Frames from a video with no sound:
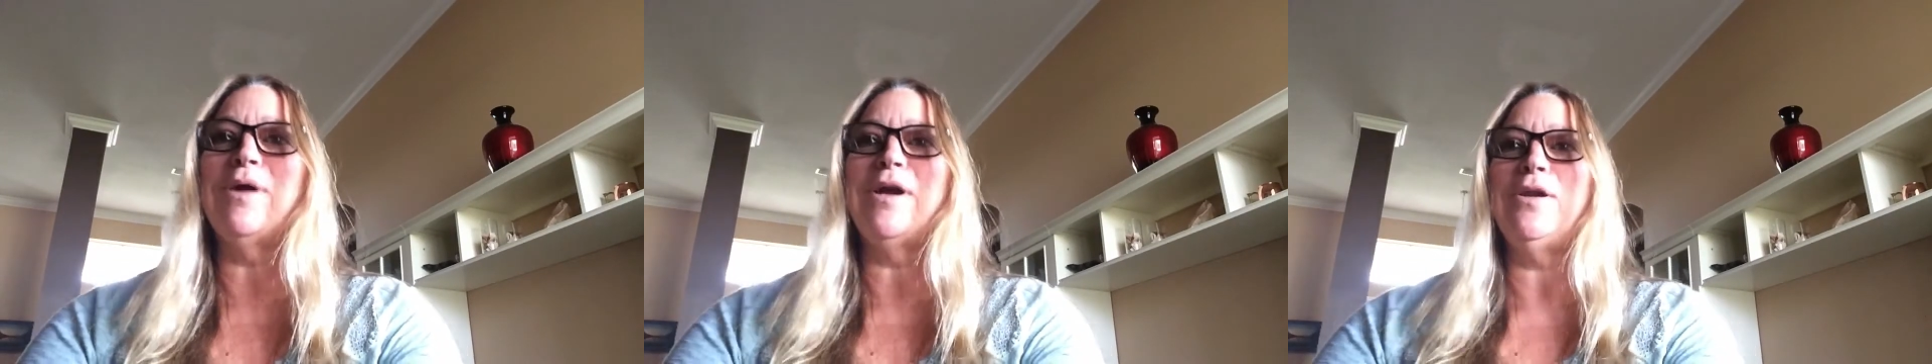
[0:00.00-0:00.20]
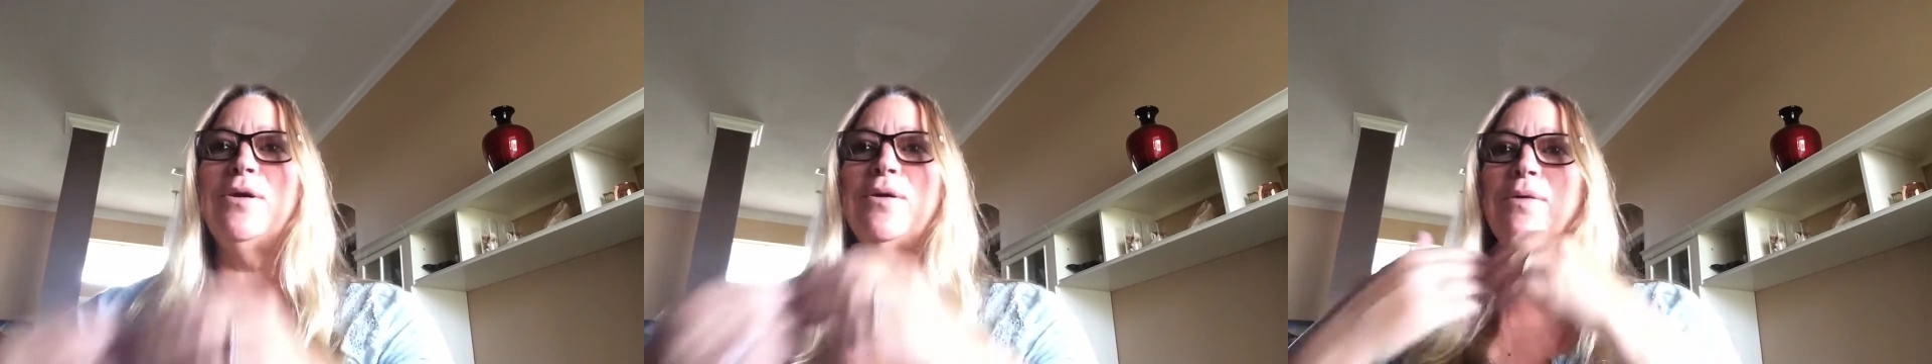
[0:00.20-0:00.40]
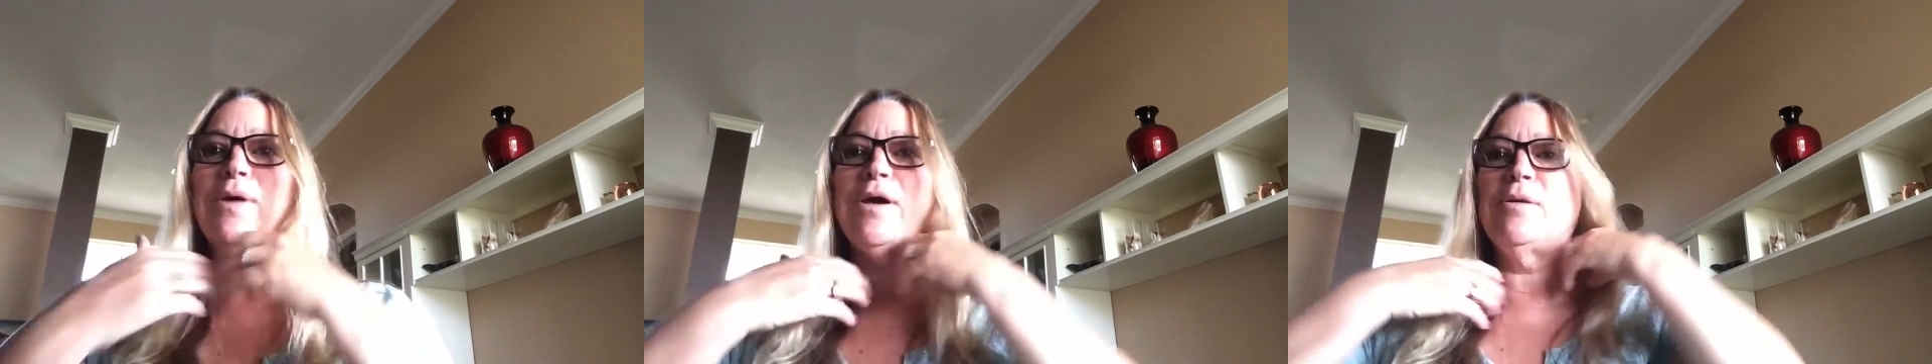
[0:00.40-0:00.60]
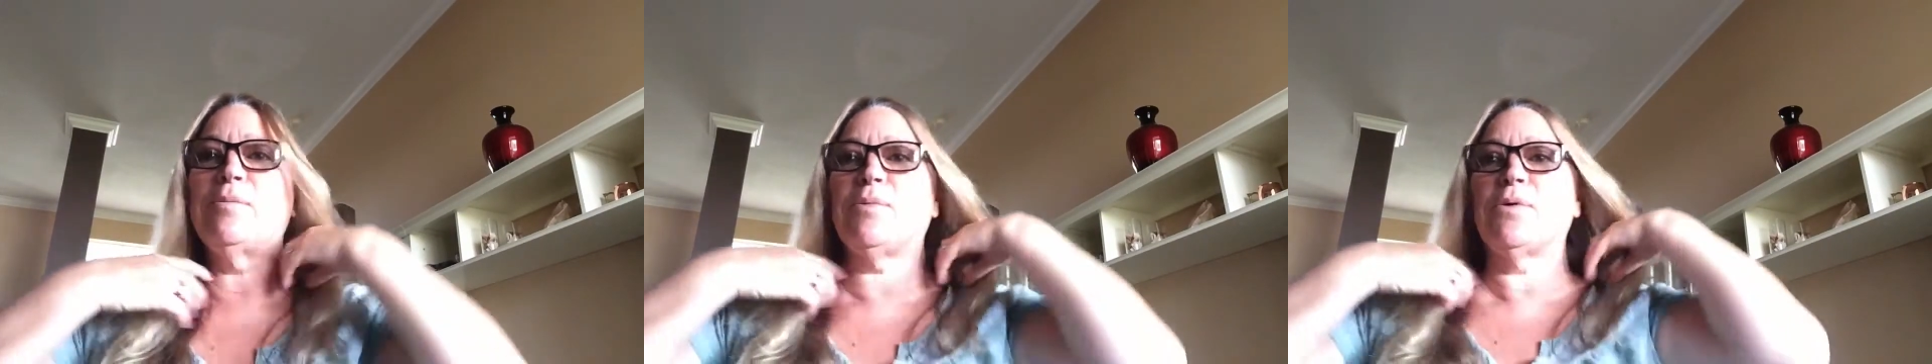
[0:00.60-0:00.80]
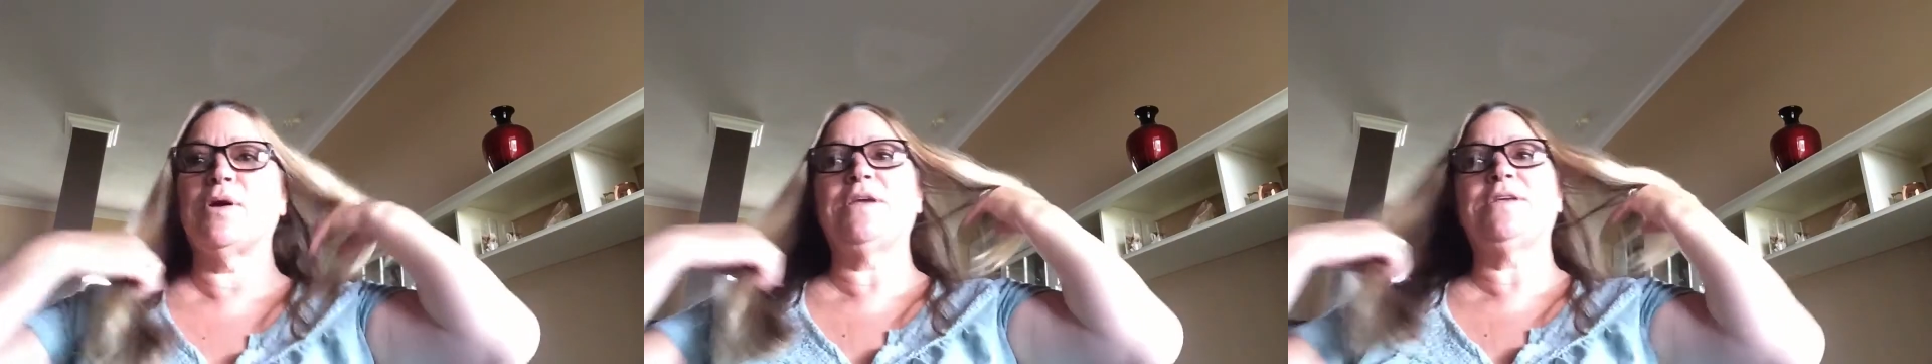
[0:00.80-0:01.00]
I know how to
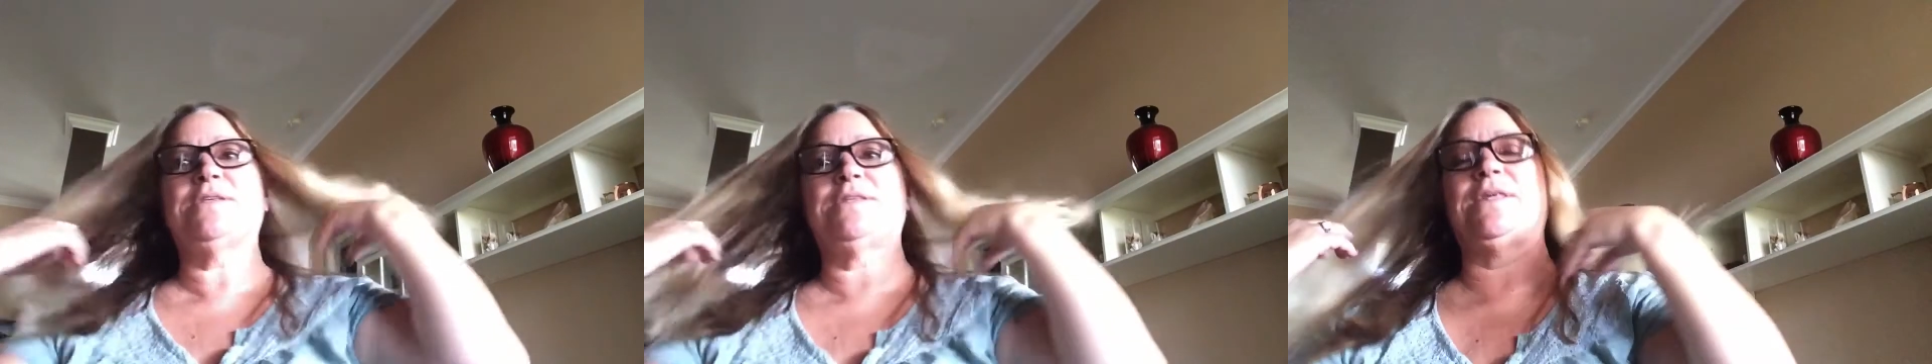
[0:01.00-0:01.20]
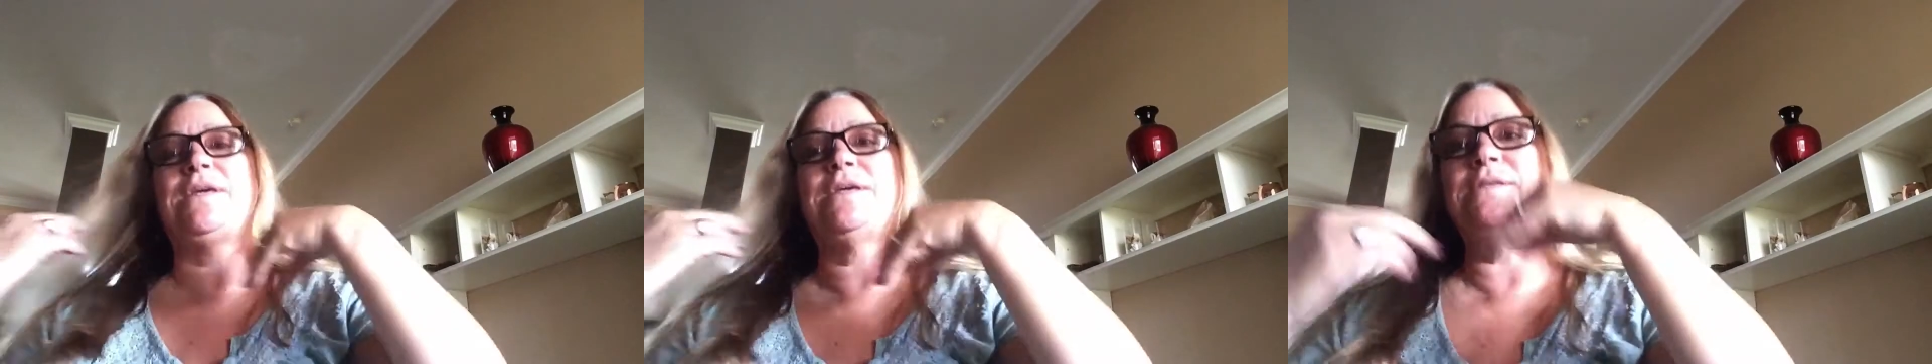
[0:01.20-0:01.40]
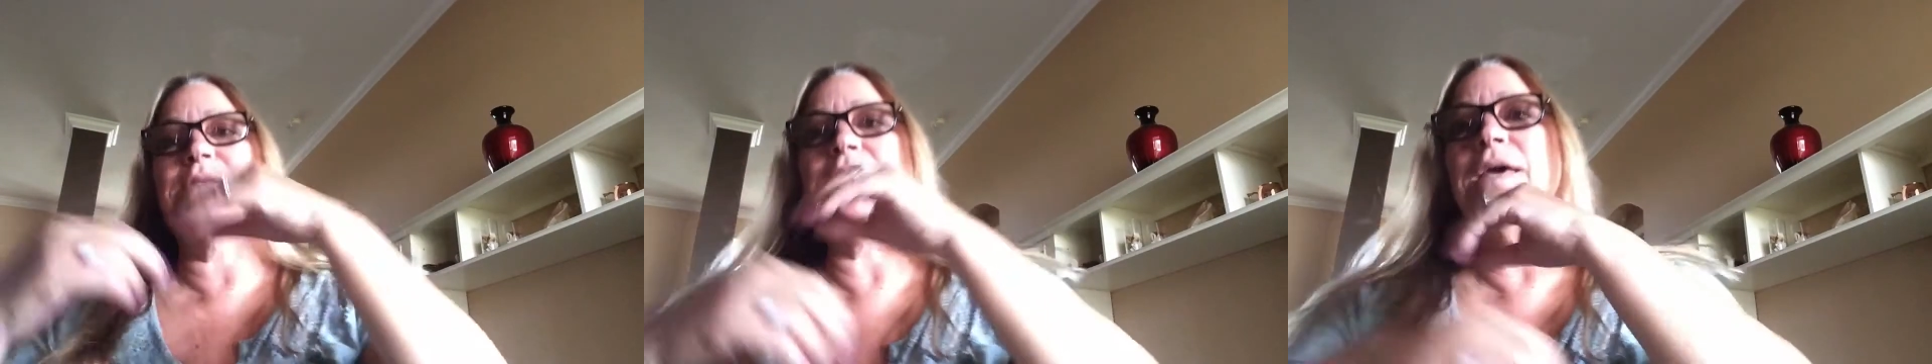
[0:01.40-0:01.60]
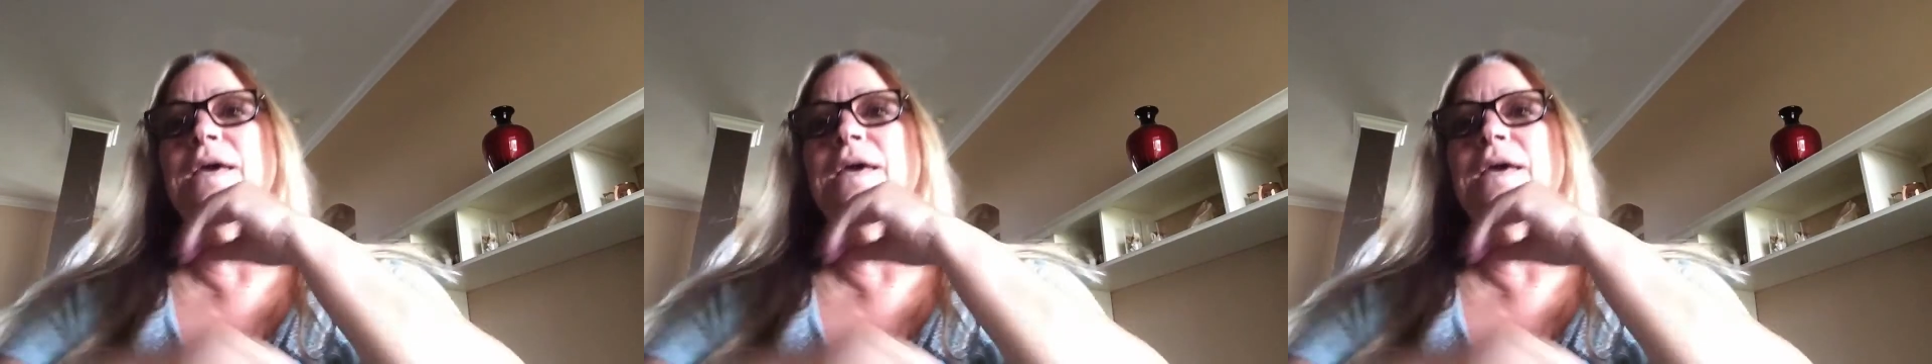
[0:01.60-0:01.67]
price things?